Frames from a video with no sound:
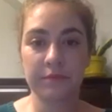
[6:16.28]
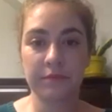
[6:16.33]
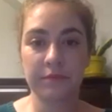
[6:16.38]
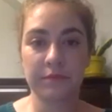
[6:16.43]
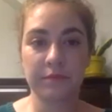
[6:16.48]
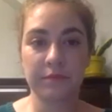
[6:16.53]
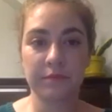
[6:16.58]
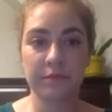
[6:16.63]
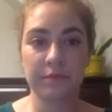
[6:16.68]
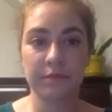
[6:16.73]

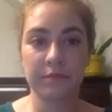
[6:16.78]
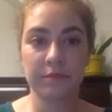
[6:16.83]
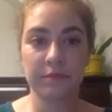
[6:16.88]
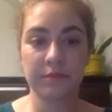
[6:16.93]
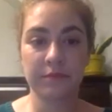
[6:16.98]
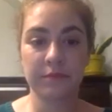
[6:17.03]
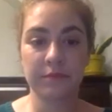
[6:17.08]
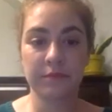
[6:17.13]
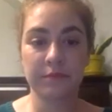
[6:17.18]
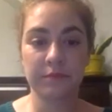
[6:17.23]

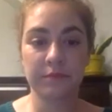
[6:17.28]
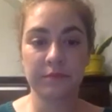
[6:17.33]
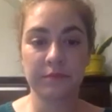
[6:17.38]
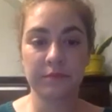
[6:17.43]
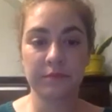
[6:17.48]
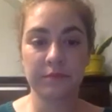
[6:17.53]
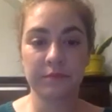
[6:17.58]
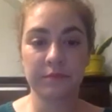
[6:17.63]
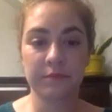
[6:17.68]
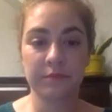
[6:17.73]

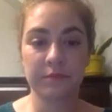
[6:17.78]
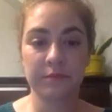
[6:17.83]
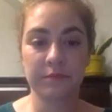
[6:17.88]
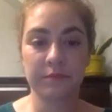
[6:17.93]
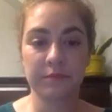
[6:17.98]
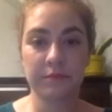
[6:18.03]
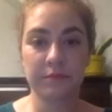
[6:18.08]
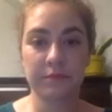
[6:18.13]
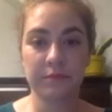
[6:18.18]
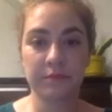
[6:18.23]

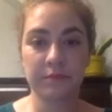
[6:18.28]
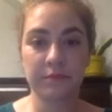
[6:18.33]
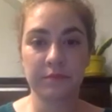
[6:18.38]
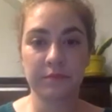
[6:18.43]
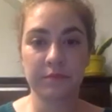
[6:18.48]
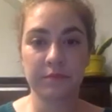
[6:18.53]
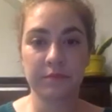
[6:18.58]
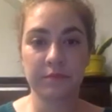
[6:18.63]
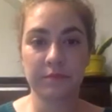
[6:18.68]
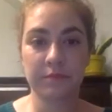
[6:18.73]

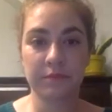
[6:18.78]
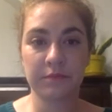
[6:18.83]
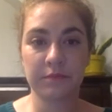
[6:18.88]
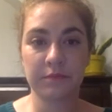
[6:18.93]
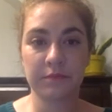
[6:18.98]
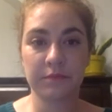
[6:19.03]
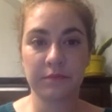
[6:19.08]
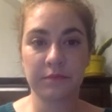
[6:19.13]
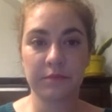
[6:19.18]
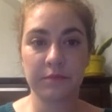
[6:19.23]

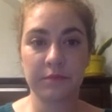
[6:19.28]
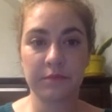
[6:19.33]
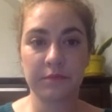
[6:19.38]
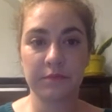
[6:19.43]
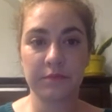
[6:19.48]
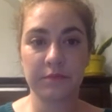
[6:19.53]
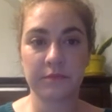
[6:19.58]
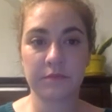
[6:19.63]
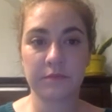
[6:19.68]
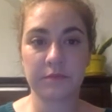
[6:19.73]

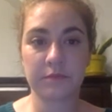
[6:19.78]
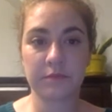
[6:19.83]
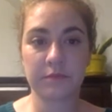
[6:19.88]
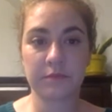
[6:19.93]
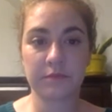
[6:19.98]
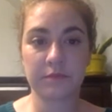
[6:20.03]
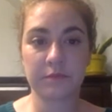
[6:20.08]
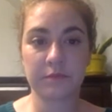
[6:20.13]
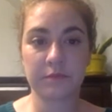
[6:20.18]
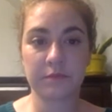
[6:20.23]

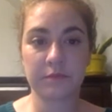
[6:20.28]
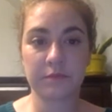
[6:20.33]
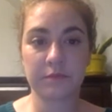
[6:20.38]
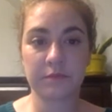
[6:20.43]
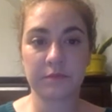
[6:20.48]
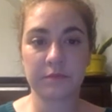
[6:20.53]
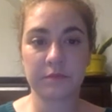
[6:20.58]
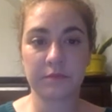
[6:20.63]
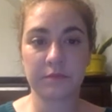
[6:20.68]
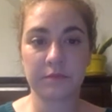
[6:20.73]

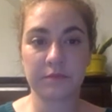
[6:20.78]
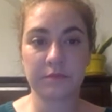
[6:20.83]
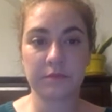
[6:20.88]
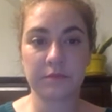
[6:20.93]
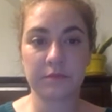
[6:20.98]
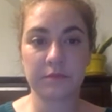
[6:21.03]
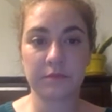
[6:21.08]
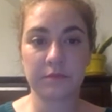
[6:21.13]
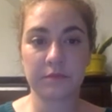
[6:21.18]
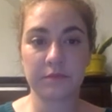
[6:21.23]

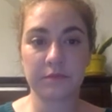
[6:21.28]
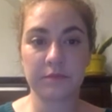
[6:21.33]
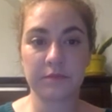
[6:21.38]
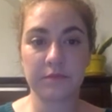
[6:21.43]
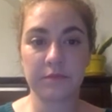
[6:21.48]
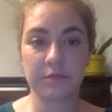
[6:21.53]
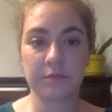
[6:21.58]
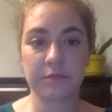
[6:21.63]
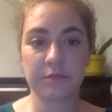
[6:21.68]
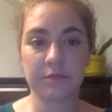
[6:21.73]

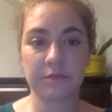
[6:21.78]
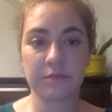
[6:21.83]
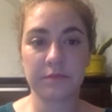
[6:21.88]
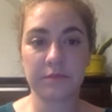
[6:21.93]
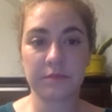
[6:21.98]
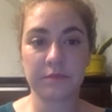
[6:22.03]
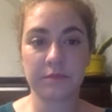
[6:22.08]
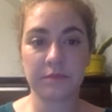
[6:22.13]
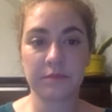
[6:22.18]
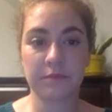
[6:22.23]

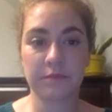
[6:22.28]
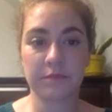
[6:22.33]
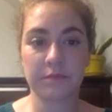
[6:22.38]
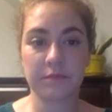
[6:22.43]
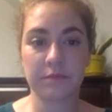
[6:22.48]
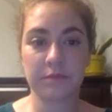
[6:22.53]
[no speech]